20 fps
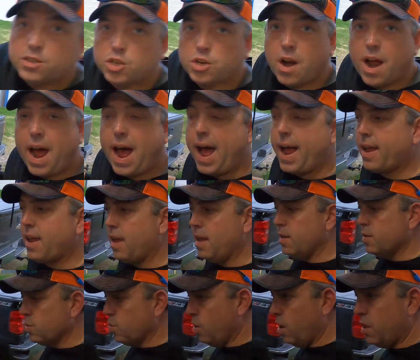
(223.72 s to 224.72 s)
track
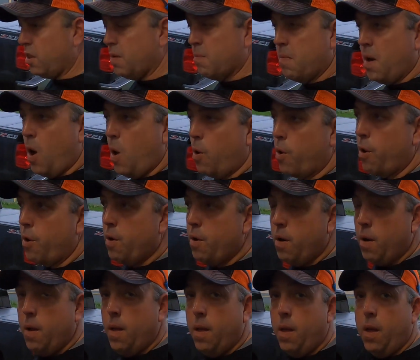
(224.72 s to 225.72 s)
is what the motor
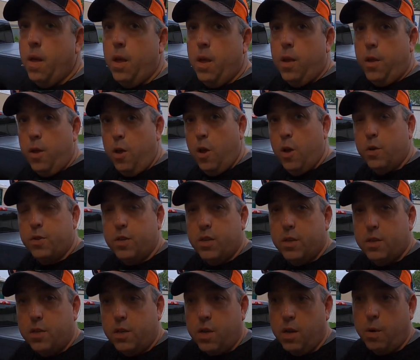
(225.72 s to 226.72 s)

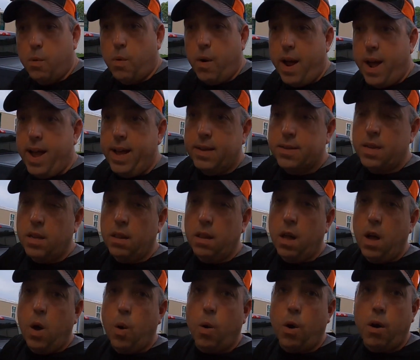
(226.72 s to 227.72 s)
uses to raise and
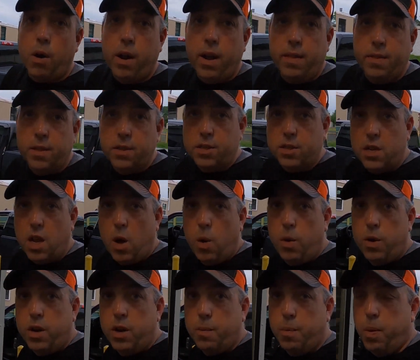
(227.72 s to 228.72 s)
lower in the
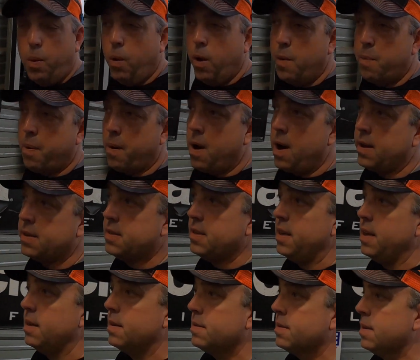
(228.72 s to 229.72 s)
stow and deploy
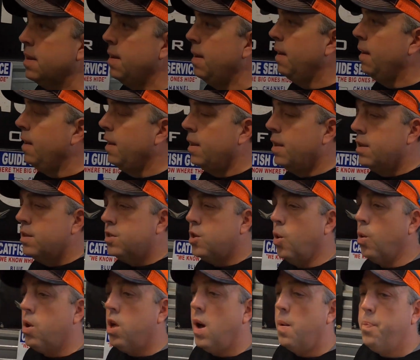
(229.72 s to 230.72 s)
process.
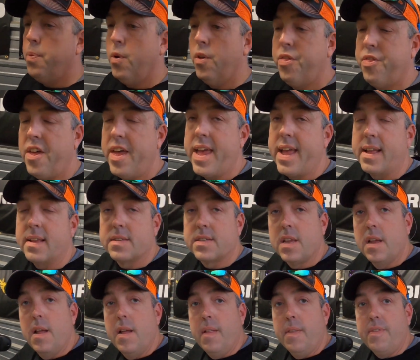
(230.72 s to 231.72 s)
So a couple of
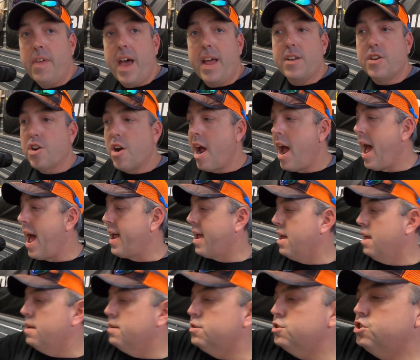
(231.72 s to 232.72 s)
things. That track
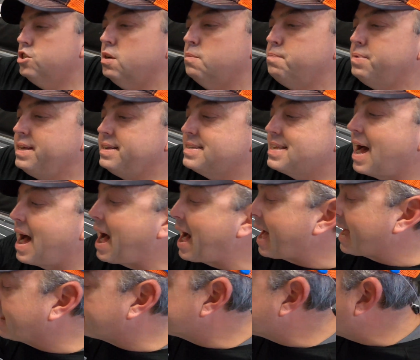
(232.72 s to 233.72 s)
should be
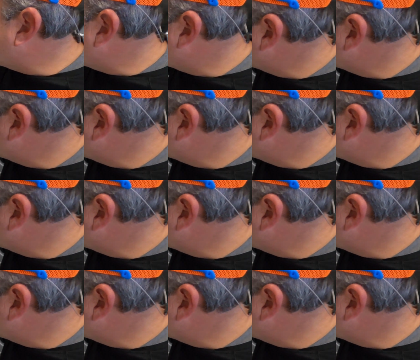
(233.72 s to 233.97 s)
tight.